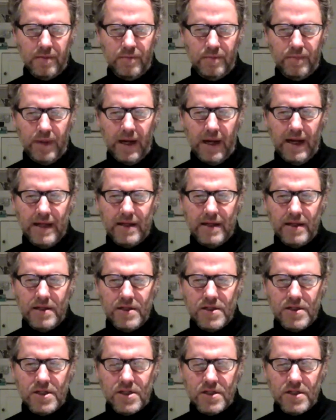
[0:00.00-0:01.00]

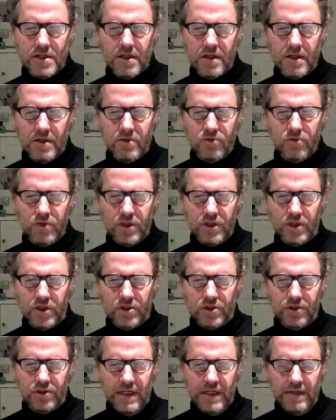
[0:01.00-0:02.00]
Biden's
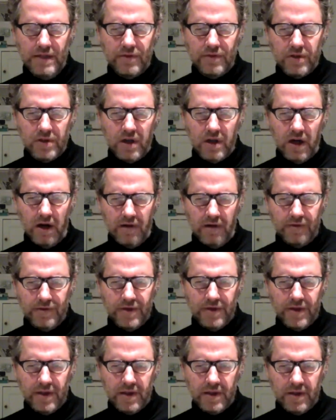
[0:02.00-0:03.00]
retrieval of
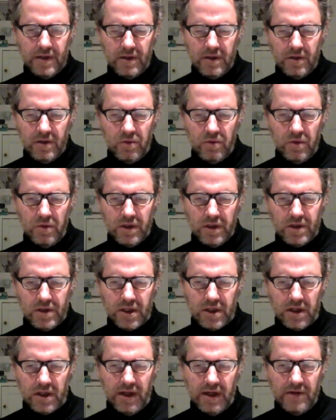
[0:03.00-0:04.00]
it will
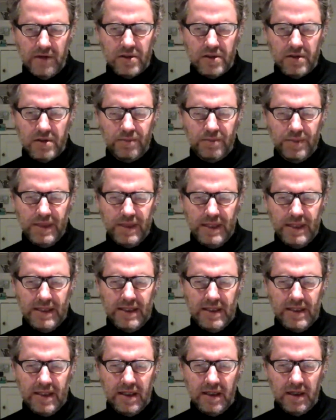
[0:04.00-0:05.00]
turn out to
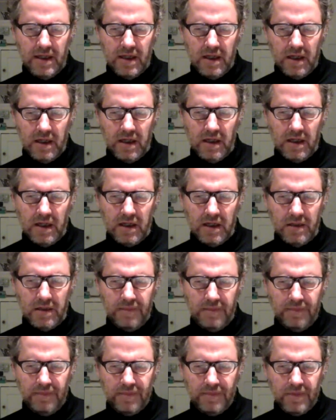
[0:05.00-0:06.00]
be
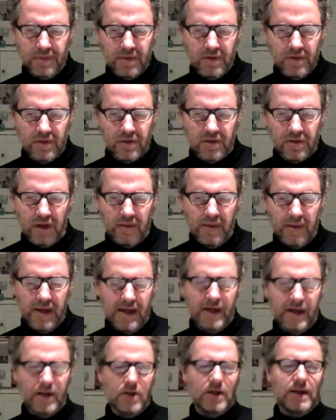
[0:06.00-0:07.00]
um,
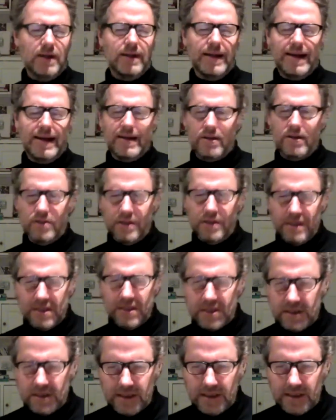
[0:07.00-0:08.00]
somehow
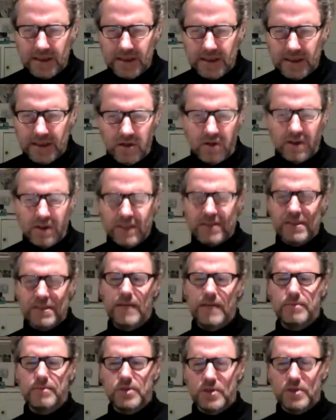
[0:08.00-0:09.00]
anachronistic or
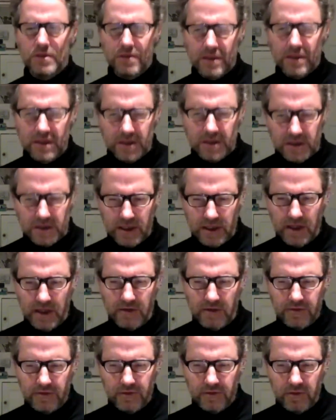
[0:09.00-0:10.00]
exceptional in
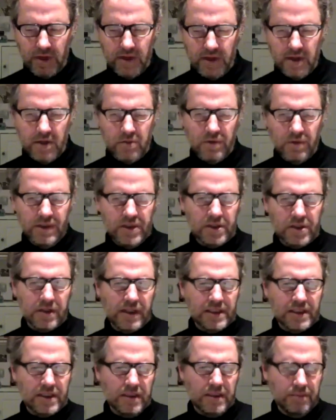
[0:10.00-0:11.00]
itself. Whether the winds are
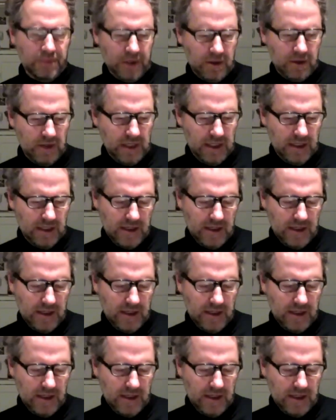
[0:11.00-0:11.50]
actually blowing